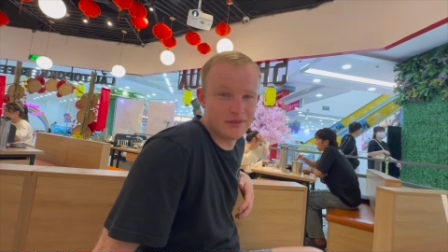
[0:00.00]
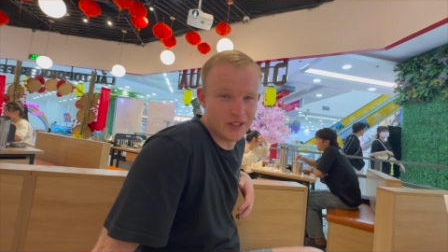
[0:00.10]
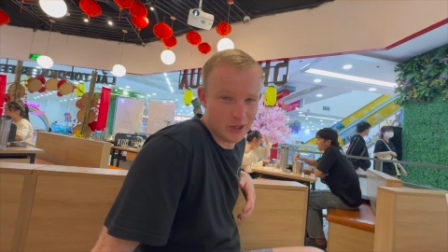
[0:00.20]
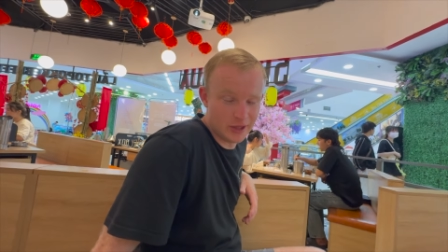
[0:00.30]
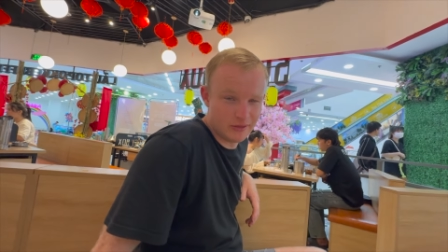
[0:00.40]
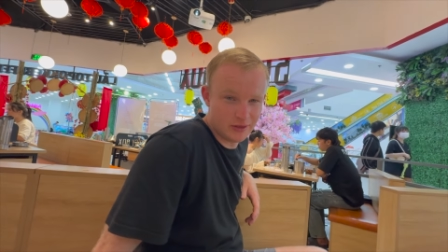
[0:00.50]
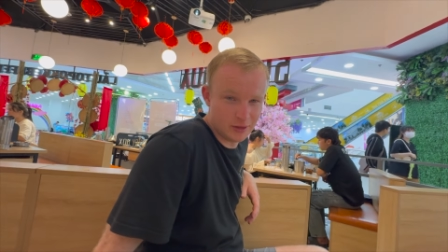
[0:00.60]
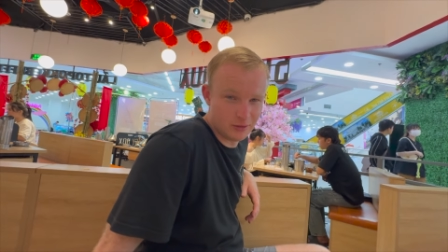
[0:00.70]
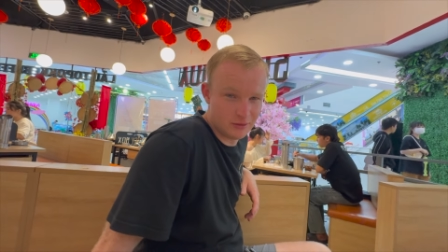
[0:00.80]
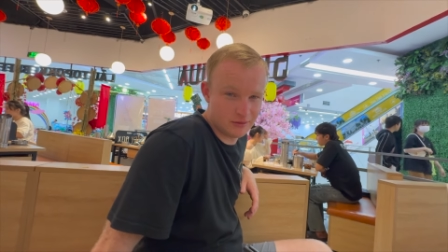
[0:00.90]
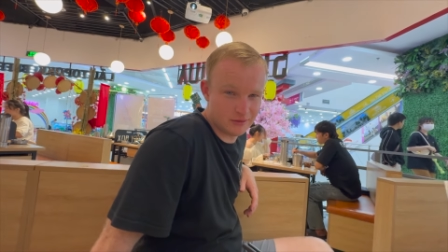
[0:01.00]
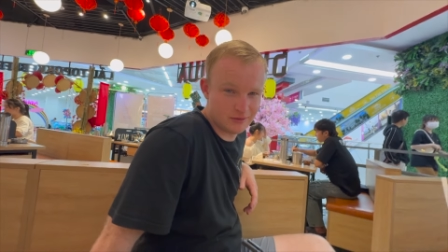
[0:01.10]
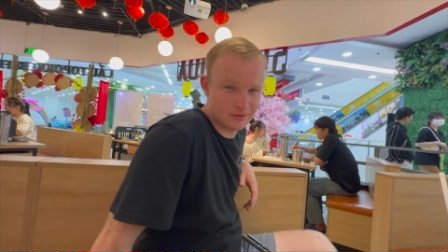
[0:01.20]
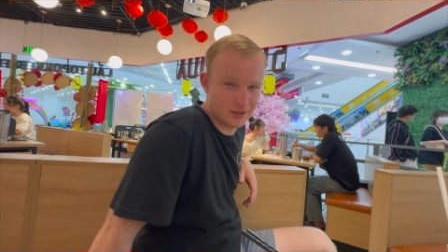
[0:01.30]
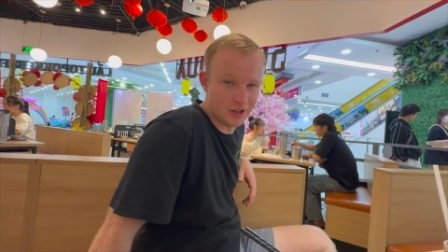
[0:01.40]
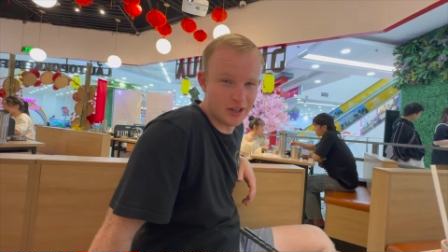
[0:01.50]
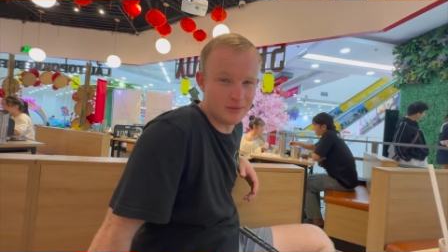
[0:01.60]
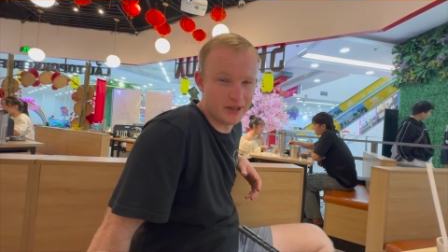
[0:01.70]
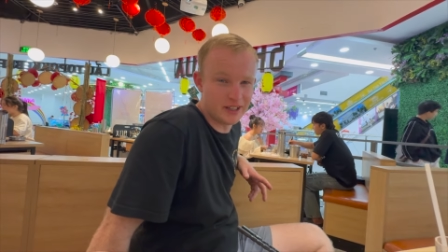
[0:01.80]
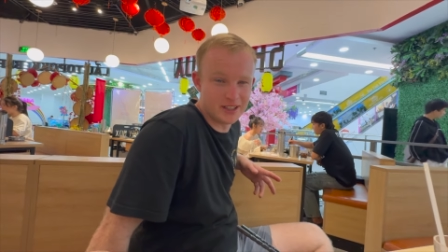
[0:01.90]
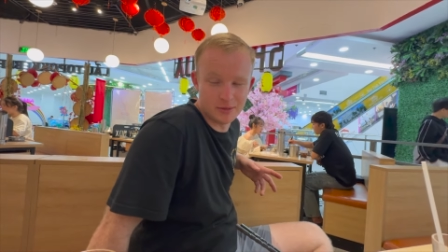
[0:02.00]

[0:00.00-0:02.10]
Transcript: very full. Got our money's